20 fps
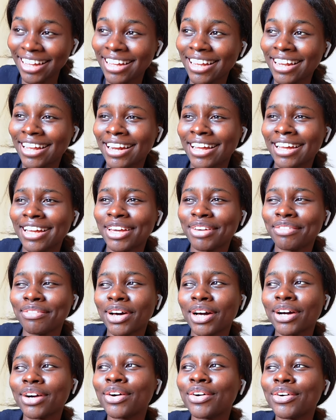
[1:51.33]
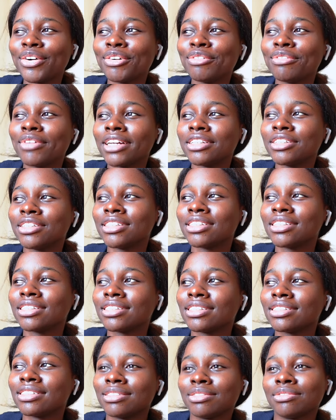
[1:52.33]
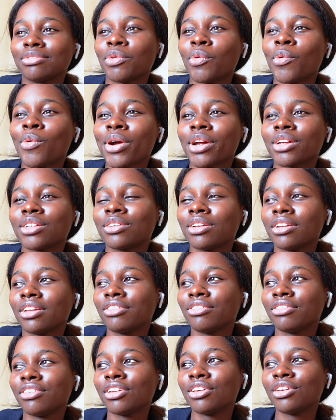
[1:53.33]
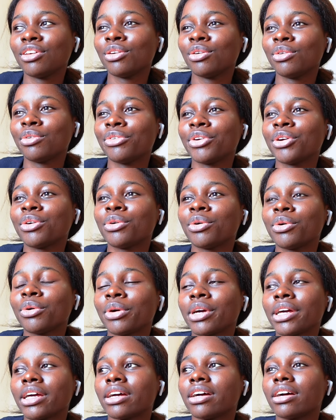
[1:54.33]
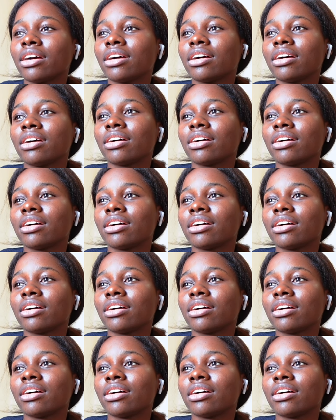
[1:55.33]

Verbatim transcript: and I came back home. I just worked on a video real quick.